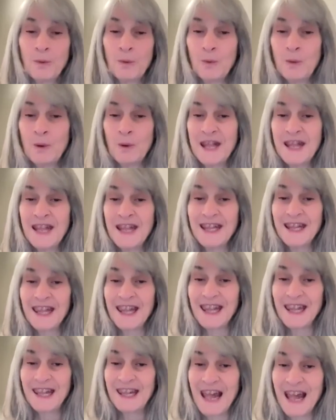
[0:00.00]
we
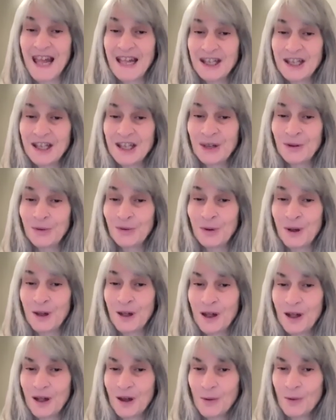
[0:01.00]
connect you
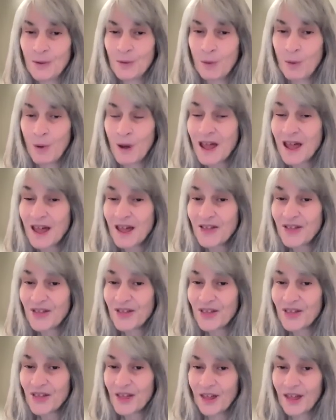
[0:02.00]

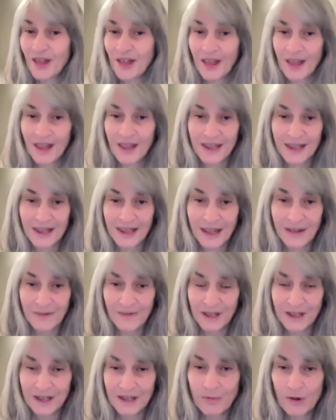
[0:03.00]
with the
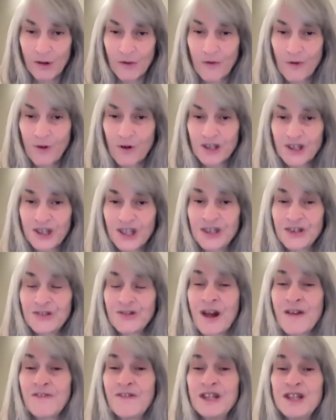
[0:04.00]
invisible forces
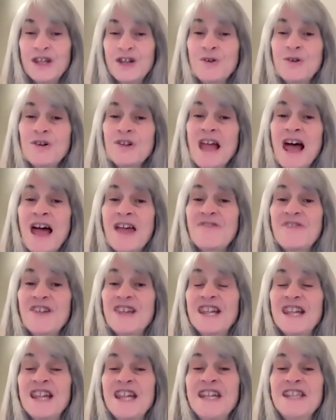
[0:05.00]
driving your life
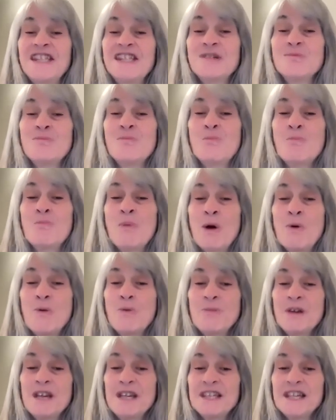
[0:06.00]
in each
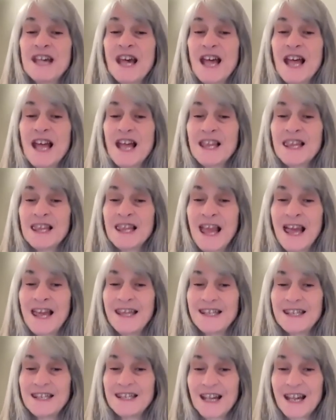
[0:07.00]
moment.
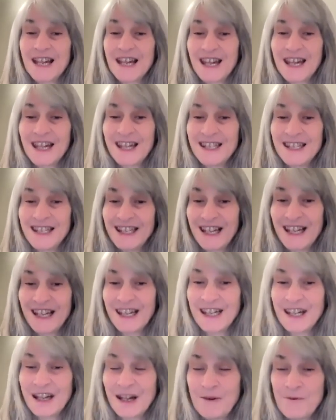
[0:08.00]
Let's
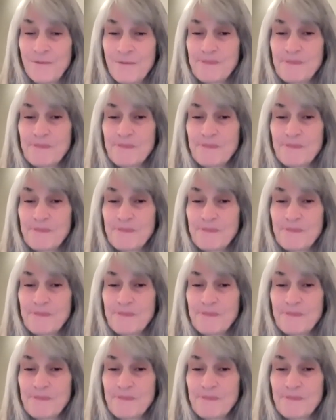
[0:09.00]
continue.